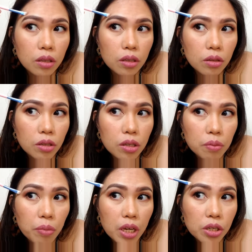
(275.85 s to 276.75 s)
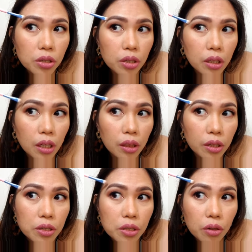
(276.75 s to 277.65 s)
So just make sure that
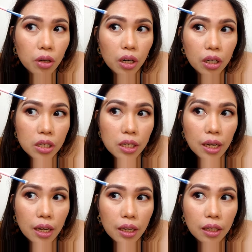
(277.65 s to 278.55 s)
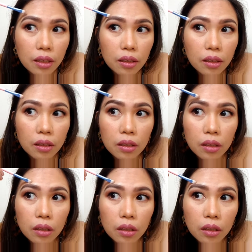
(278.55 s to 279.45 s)
there's no harsh line
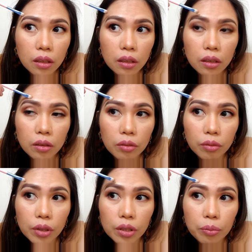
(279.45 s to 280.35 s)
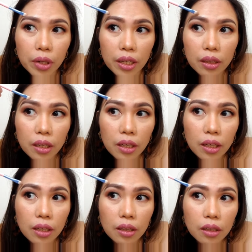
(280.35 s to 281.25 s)
when you're blending
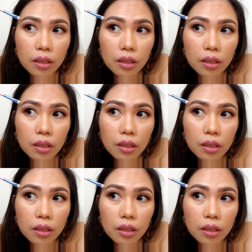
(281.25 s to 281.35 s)
it.